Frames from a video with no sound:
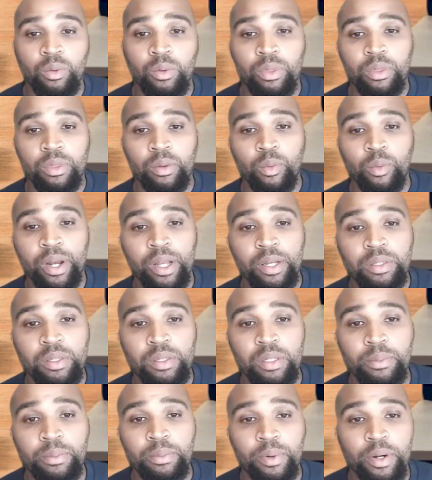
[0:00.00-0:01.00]
what else
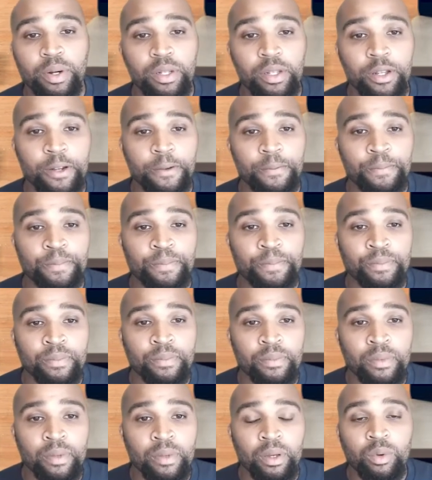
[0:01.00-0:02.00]
is important here?
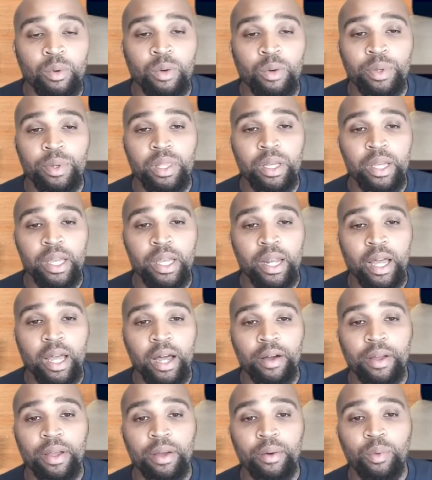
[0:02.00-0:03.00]
Well, we look at
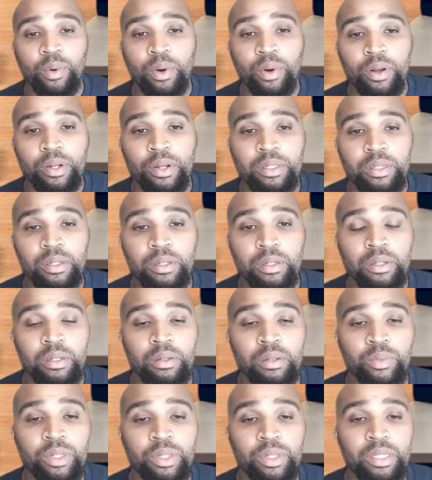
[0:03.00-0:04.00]
how it works.
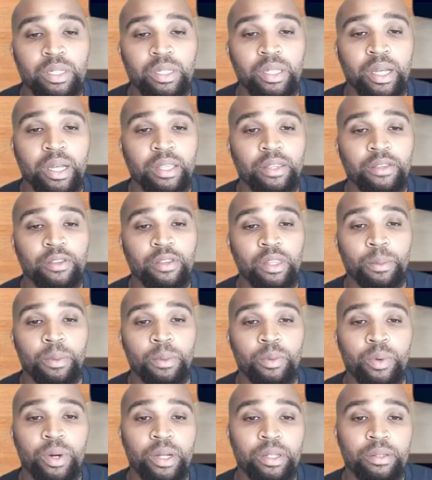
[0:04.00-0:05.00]
We see that,
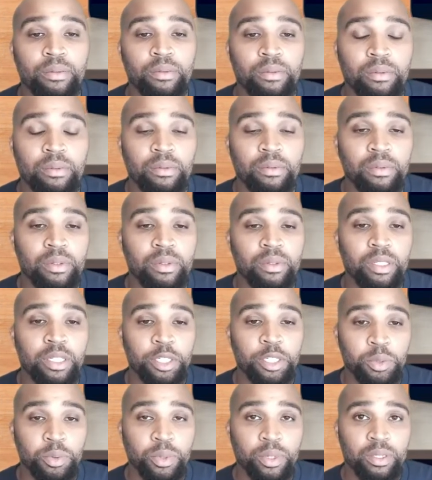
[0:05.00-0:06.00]
number one,
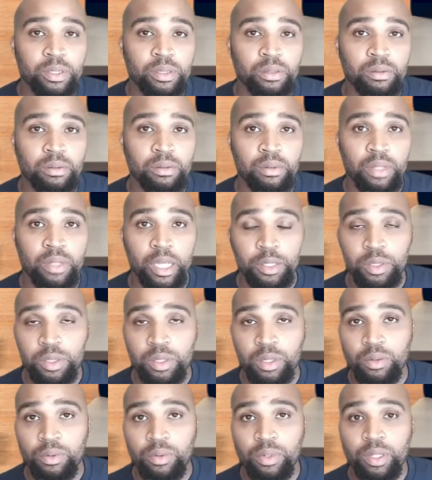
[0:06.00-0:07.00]
districts, that's
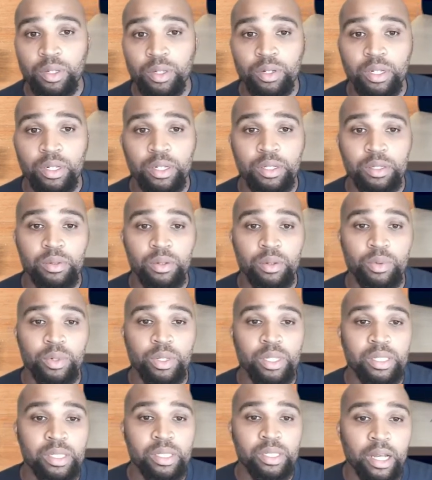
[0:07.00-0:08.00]
you and your district,
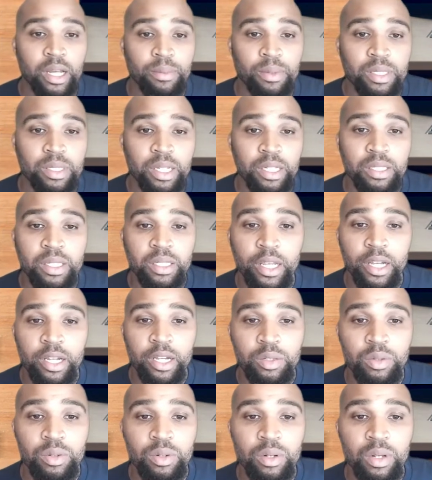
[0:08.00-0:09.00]
will establish a
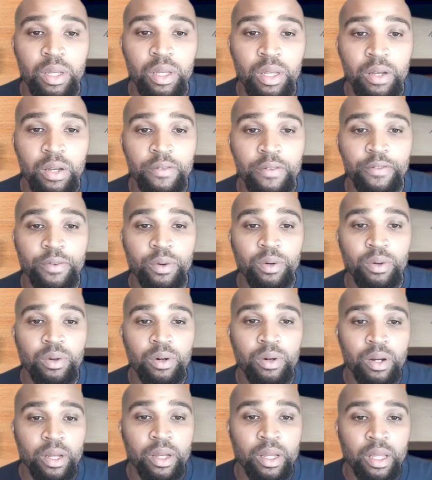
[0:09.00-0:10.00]
schedule
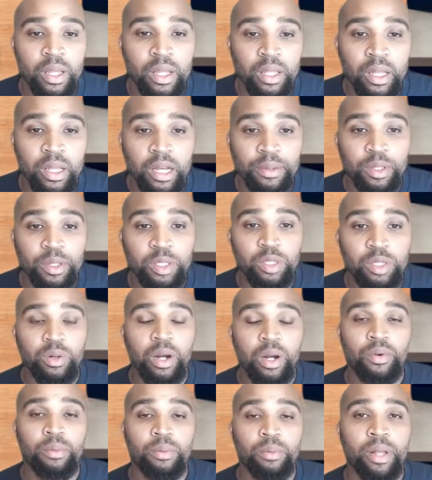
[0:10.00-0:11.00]
for the
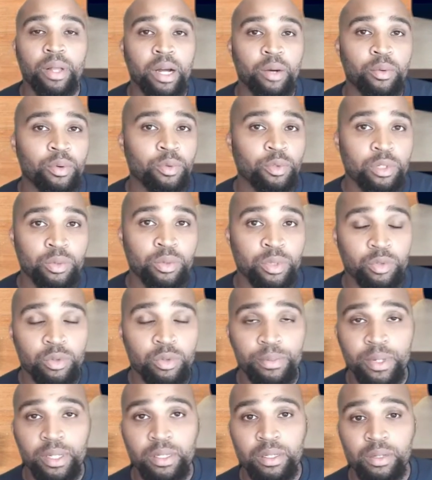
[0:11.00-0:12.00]
2-hour block, which
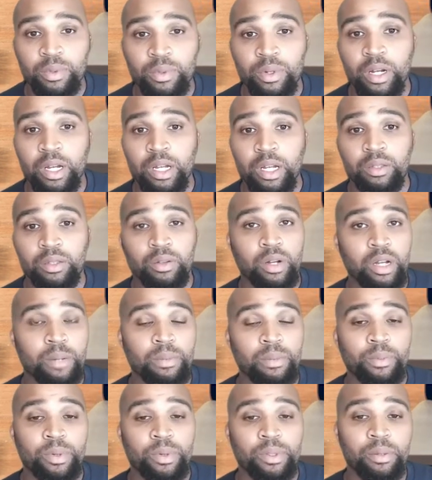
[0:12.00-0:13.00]
we mentioned. You'll
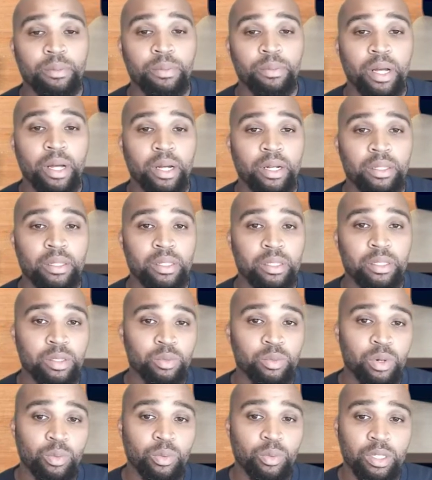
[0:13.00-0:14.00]
come up with a block. This
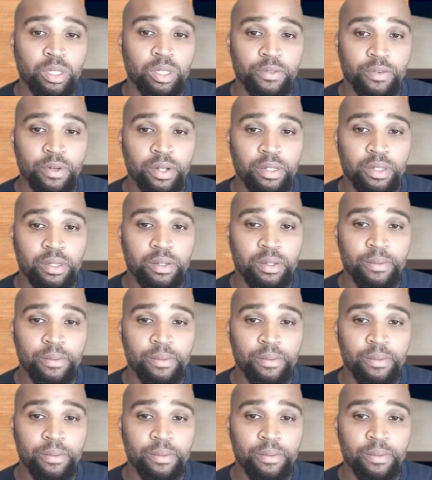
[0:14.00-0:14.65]
is what works for us.